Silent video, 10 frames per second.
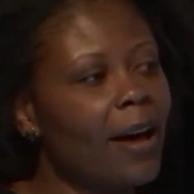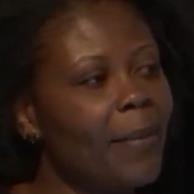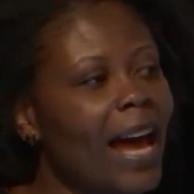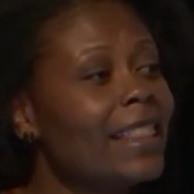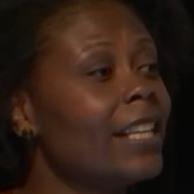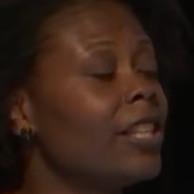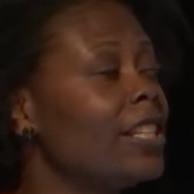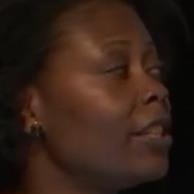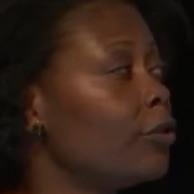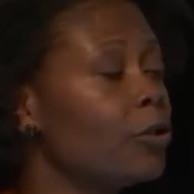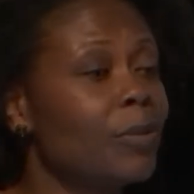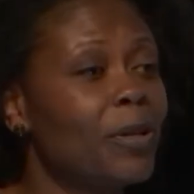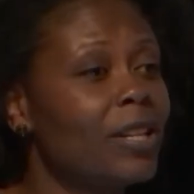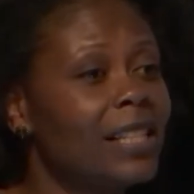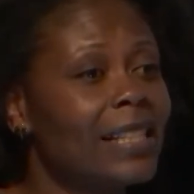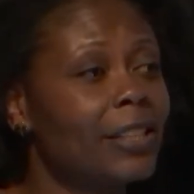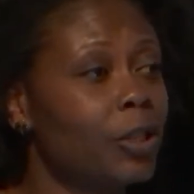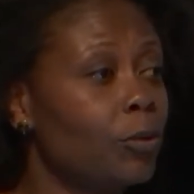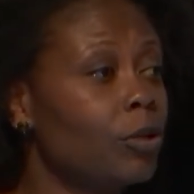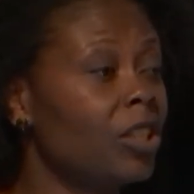I think these are two communities that
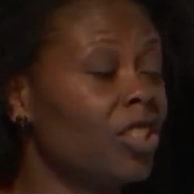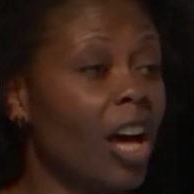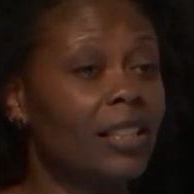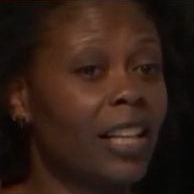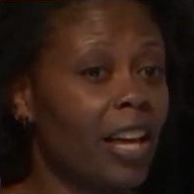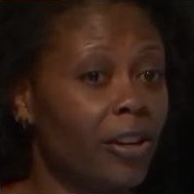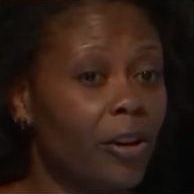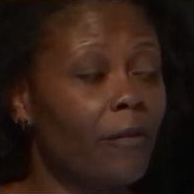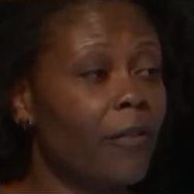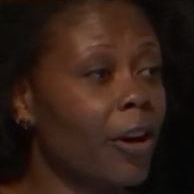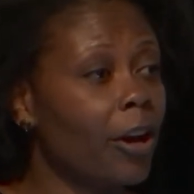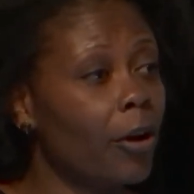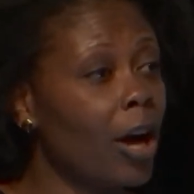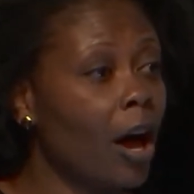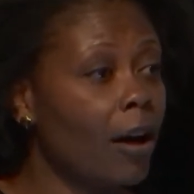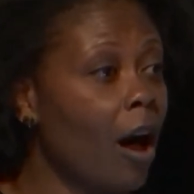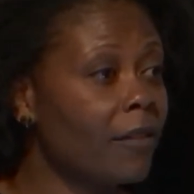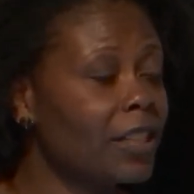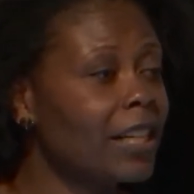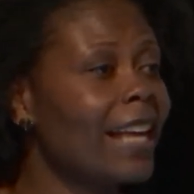don't talk together very
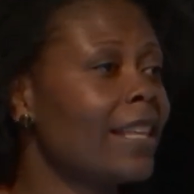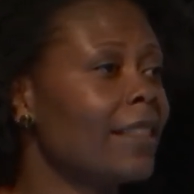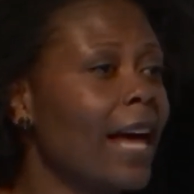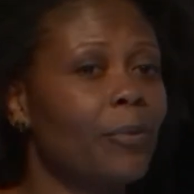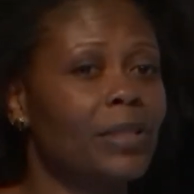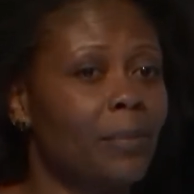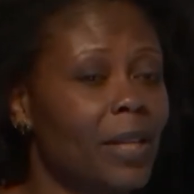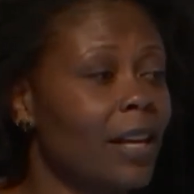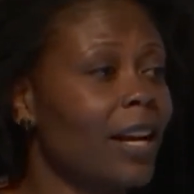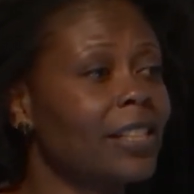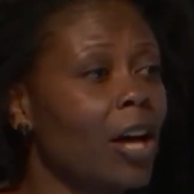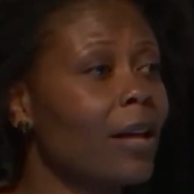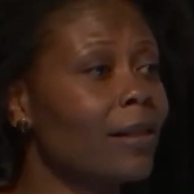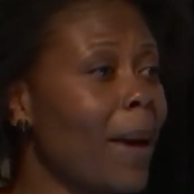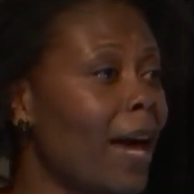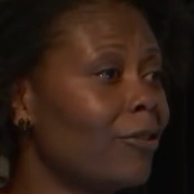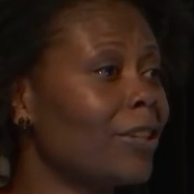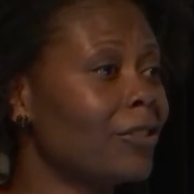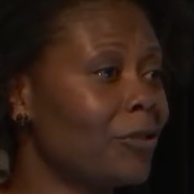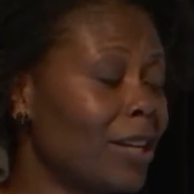often. I think that was something that I saw in the panel
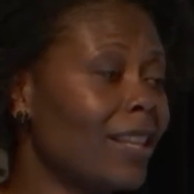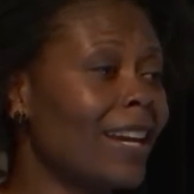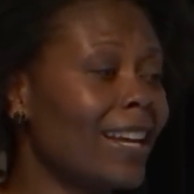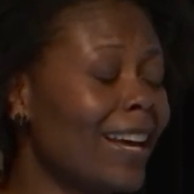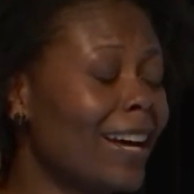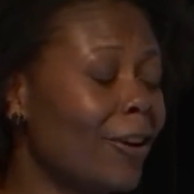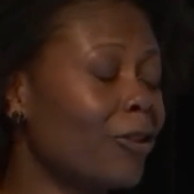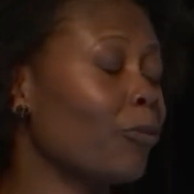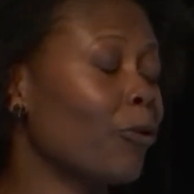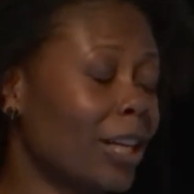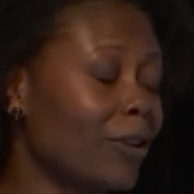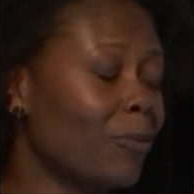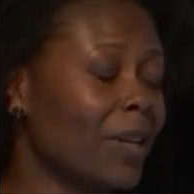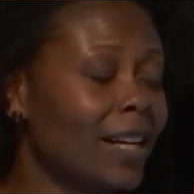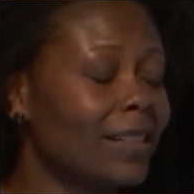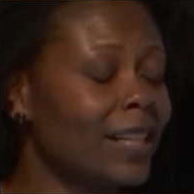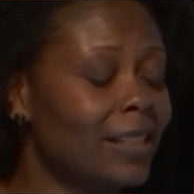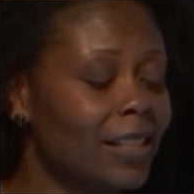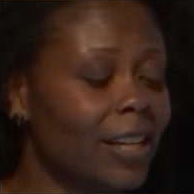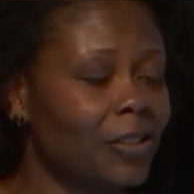yesterday, that the working group that I
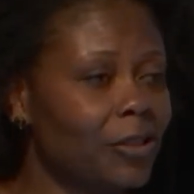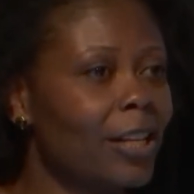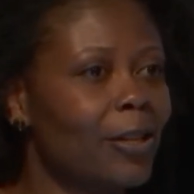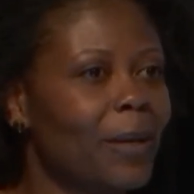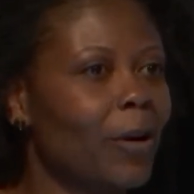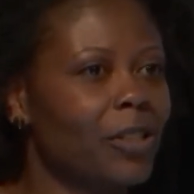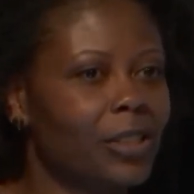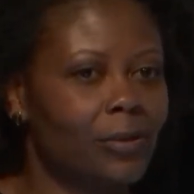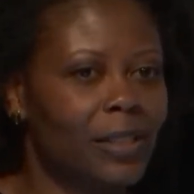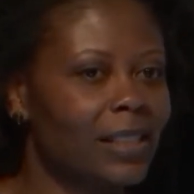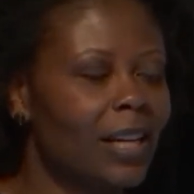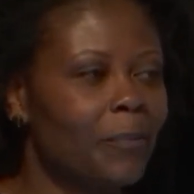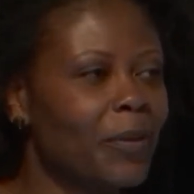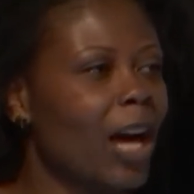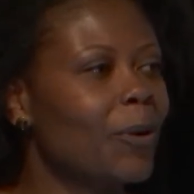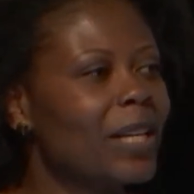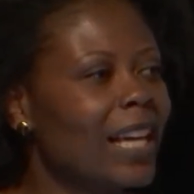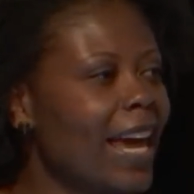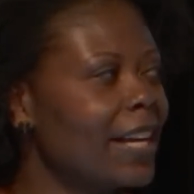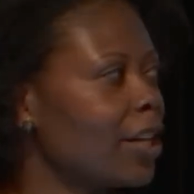attended yesterday. The big question was, how do we
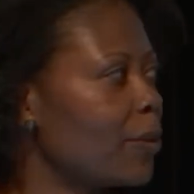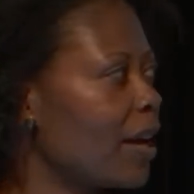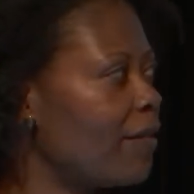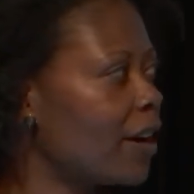engage? How do we have a